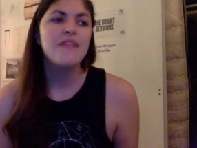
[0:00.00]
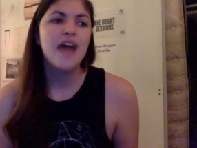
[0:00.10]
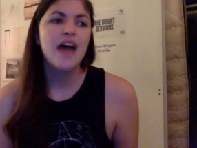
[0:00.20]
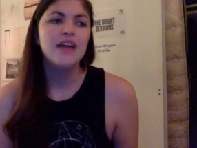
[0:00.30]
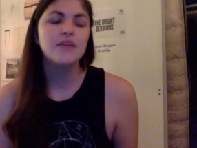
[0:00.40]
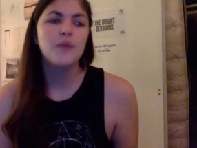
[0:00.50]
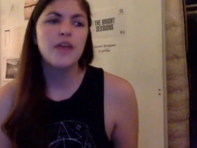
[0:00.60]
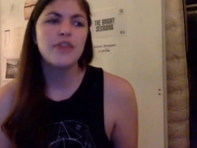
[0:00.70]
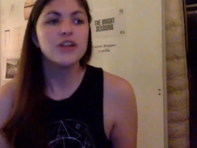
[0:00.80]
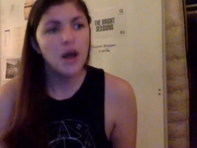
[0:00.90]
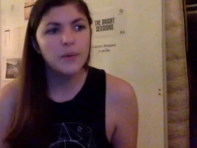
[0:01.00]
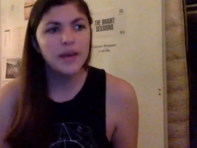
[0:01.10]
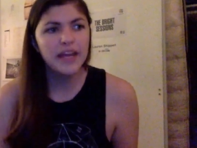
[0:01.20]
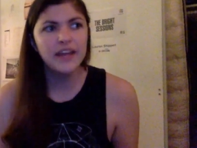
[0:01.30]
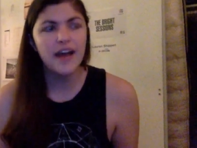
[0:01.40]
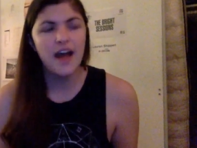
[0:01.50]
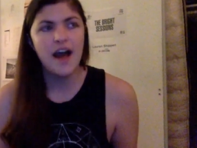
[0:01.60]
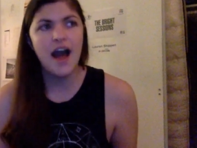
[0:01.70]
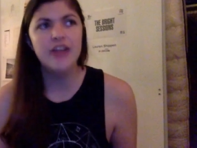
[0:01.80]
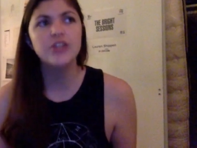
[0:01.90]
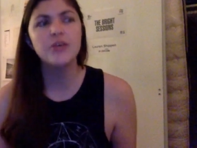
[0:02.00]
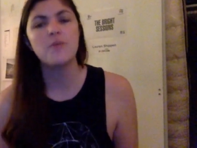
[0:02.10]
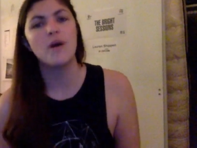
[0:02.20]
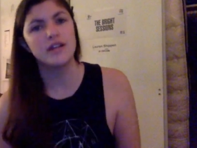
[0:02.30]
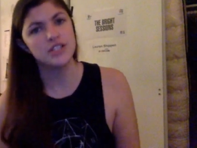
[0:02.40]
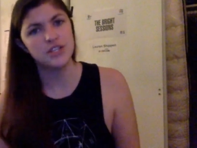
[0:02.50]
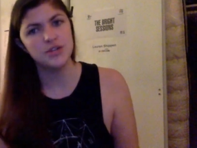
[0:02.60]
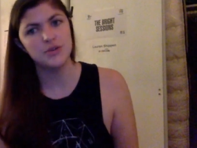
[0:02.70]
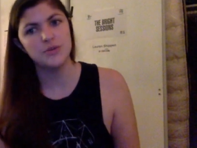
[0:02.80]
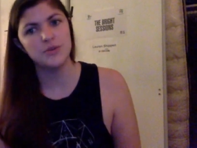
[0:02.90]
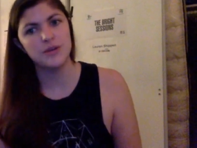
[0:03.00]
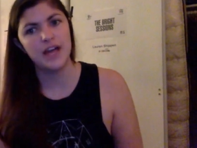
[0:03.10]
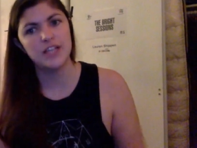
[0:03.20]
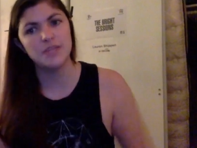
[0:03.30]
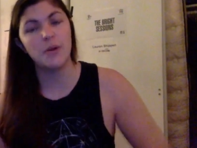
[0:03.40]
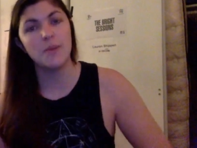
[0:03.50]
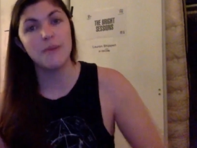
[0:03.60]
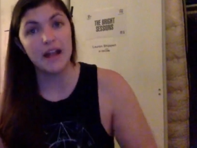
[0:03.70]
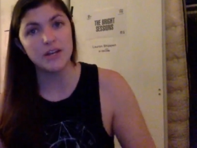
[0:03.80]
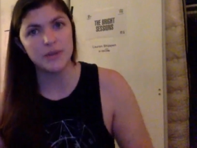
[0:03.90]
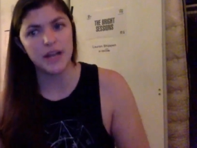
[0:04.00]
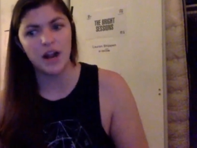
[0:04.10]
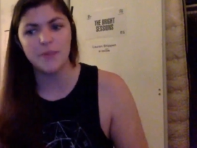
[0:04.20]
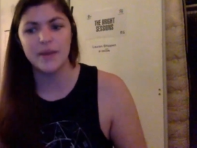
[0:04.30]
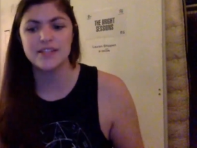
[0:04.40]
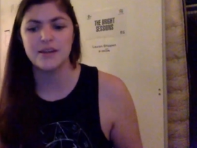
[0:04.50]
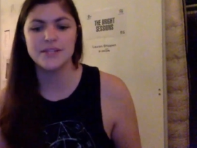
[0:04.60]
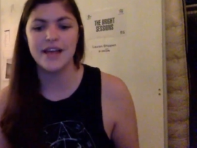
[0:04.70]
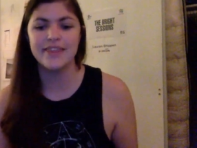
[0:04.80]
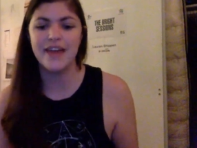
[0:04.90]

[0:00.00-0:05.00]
And then with Chloe, I knew I wanted to explore mind reader because I was like,